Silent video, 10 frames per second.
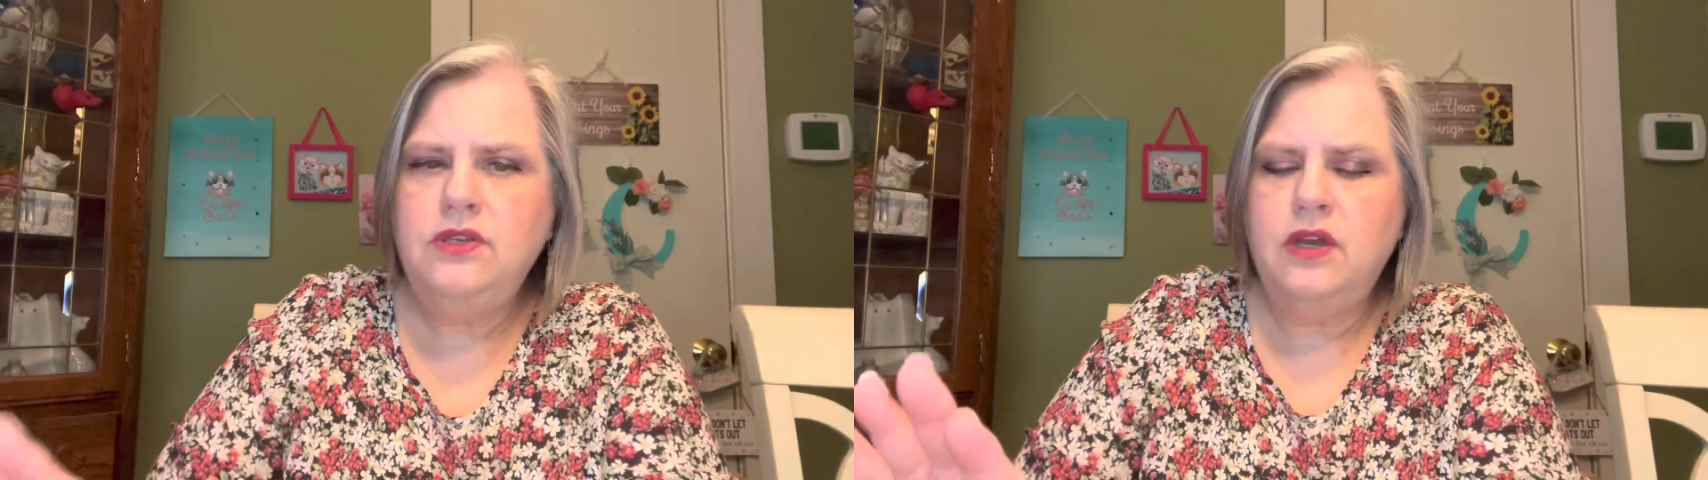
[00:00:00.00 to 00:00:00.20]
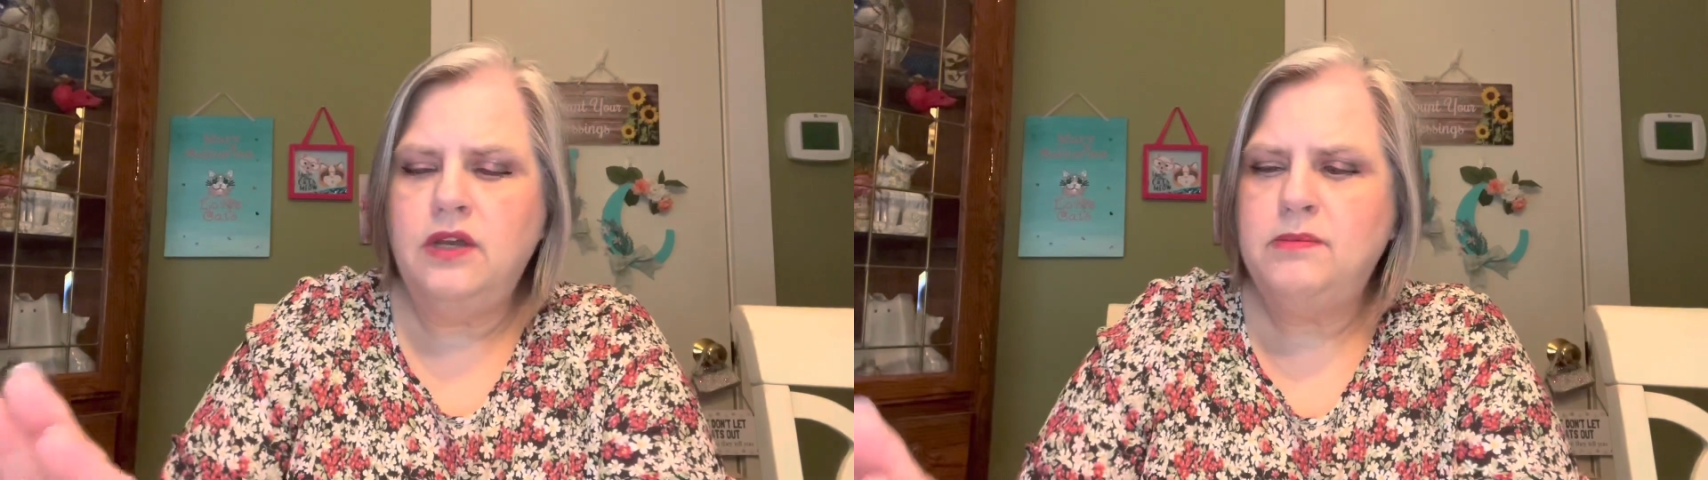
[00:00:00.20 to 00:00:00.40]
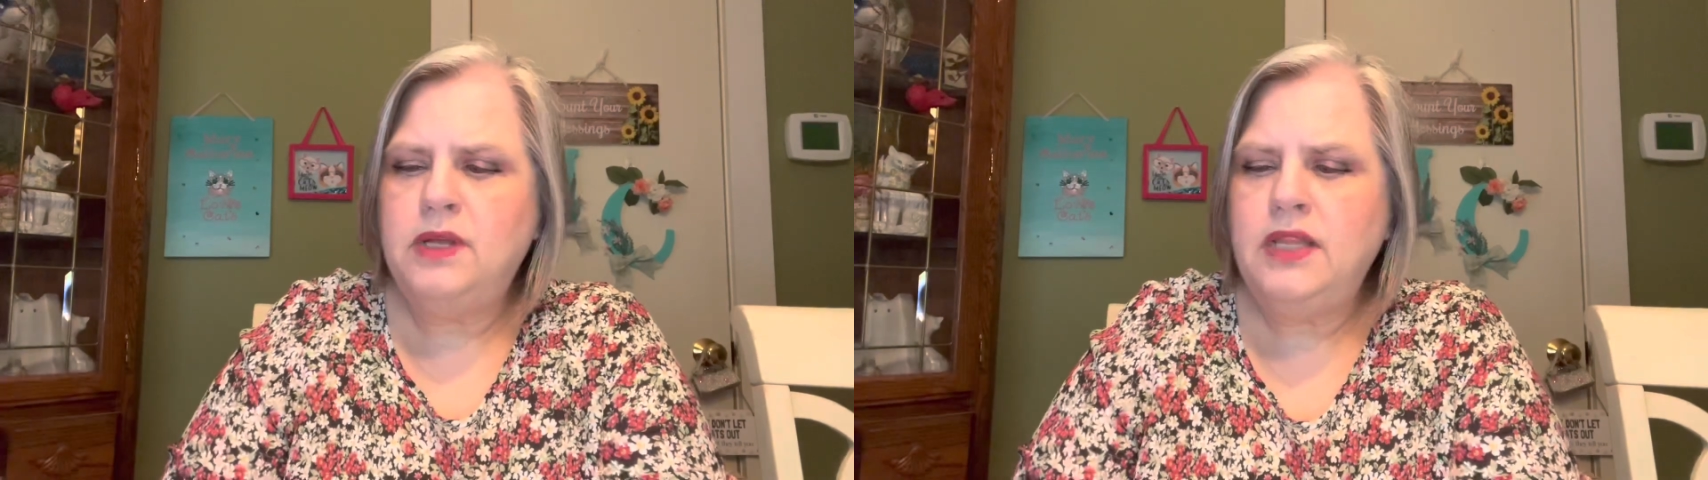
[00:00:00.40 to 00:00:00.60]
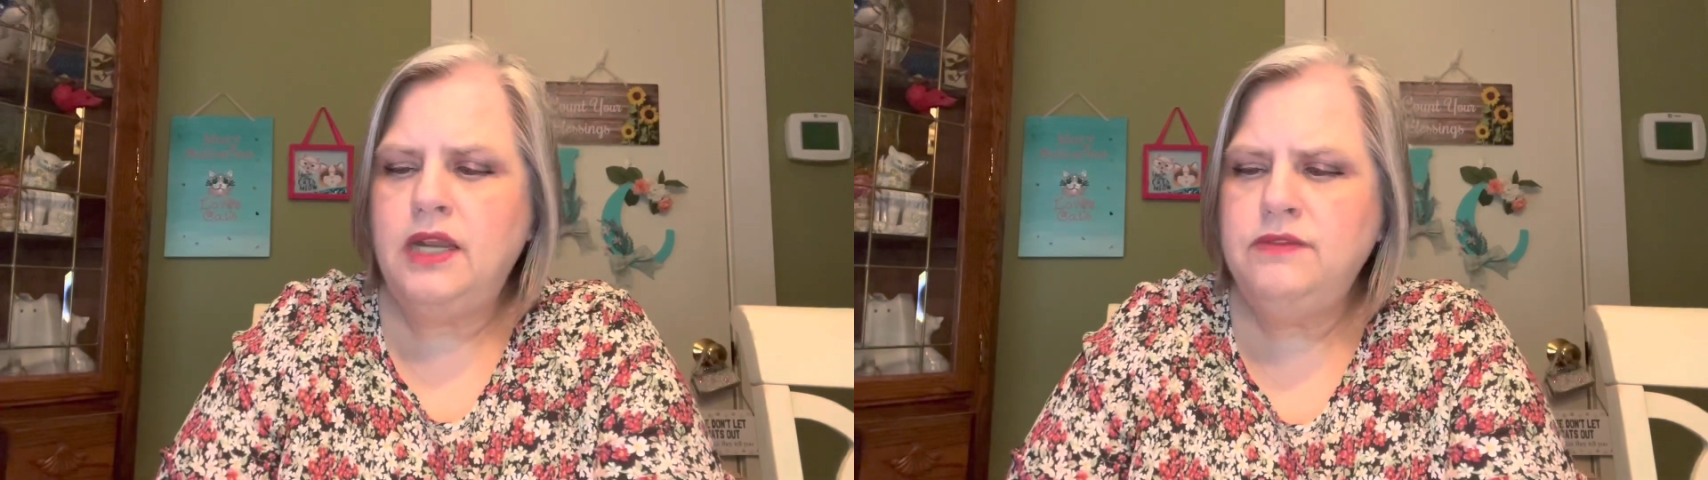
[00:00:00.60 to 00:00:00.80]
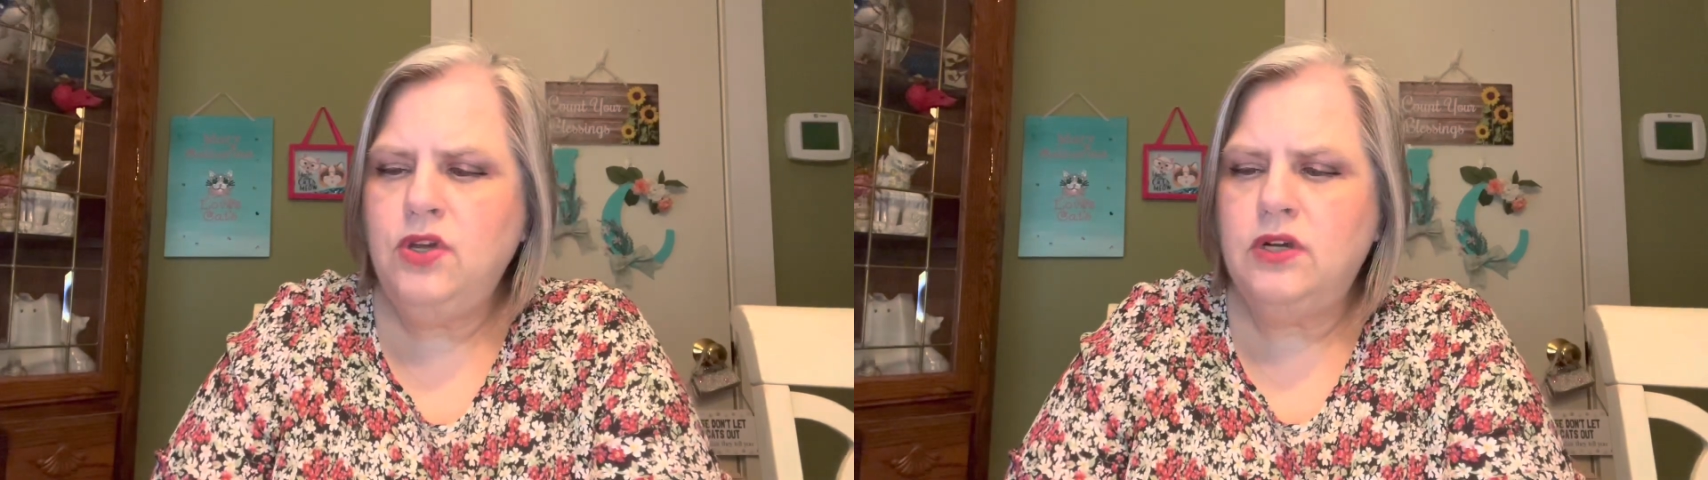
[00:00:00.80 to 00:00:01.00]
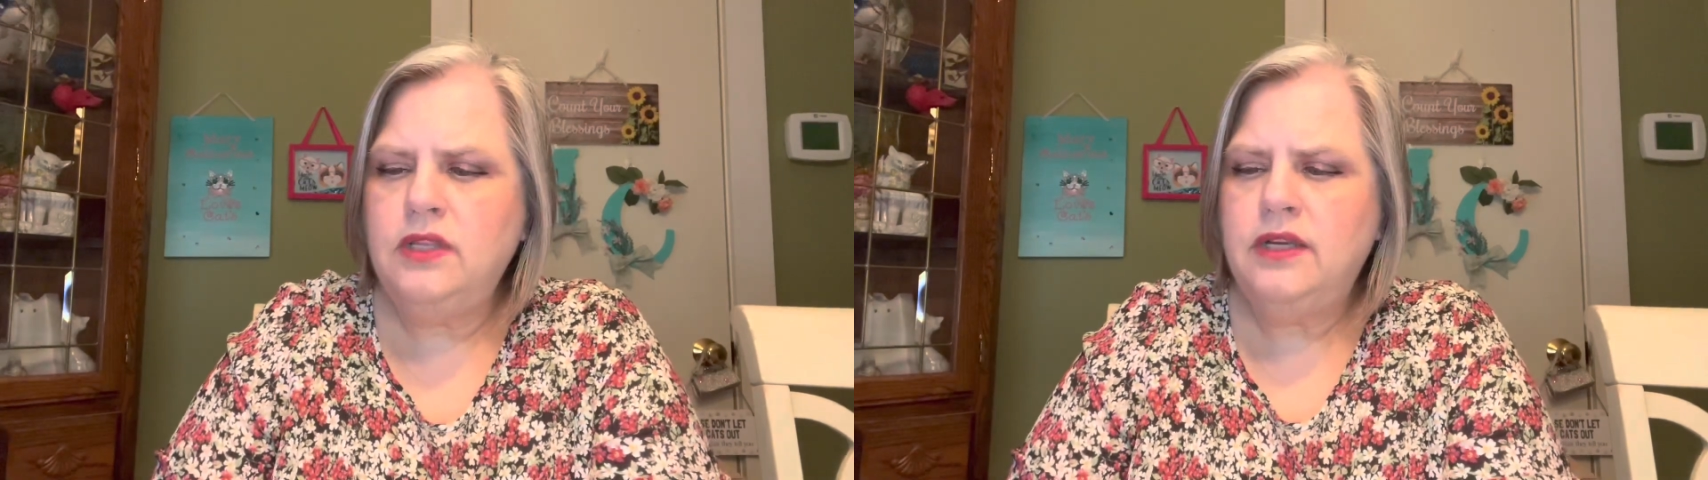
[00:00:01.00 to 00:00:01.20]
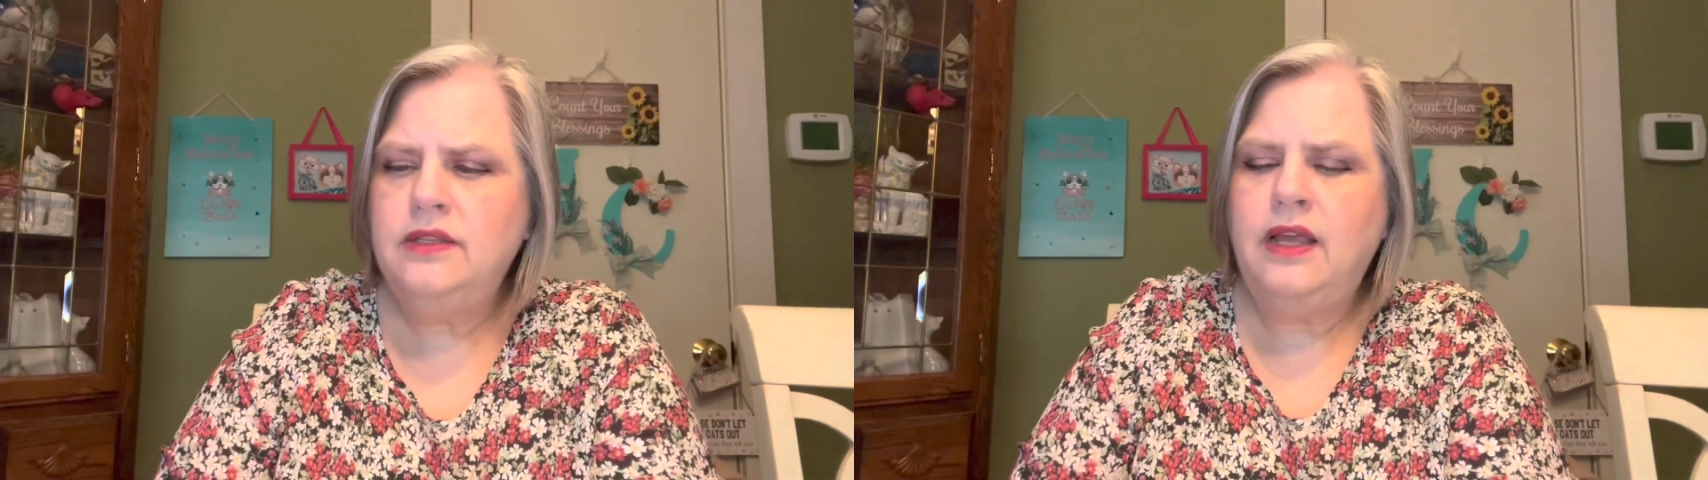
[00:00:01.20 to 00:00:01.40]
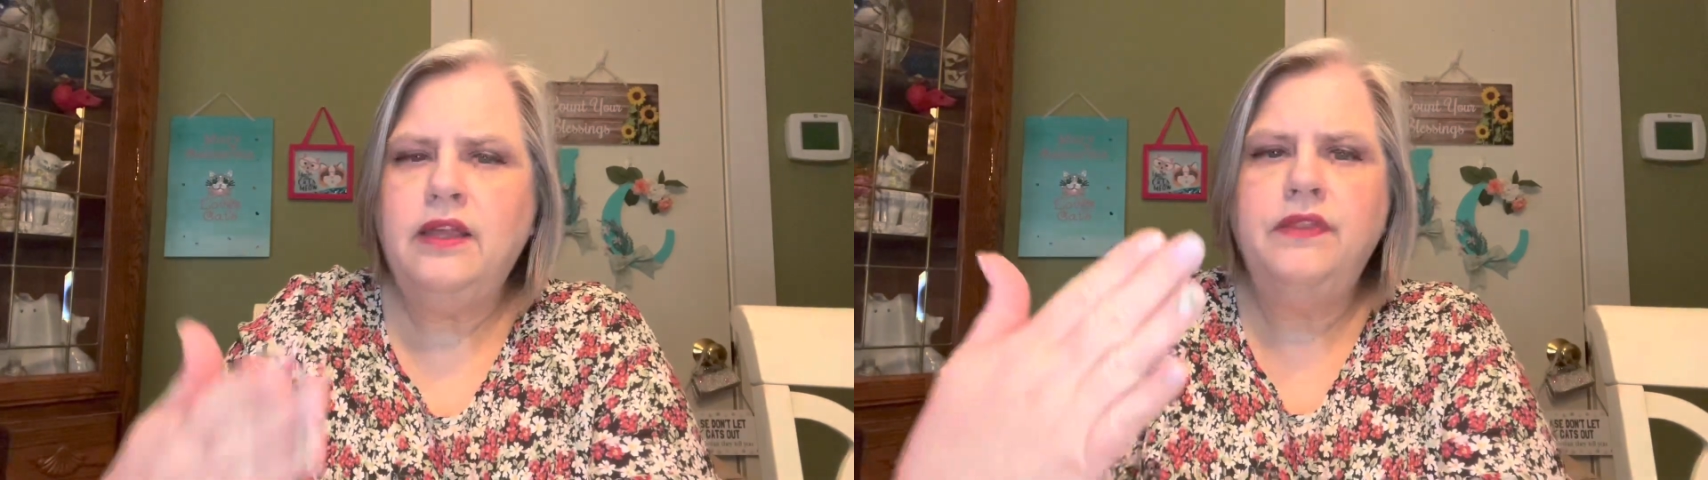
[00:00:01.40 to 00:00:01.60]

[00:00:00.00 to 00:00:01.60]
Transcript: a lot of y'all, like,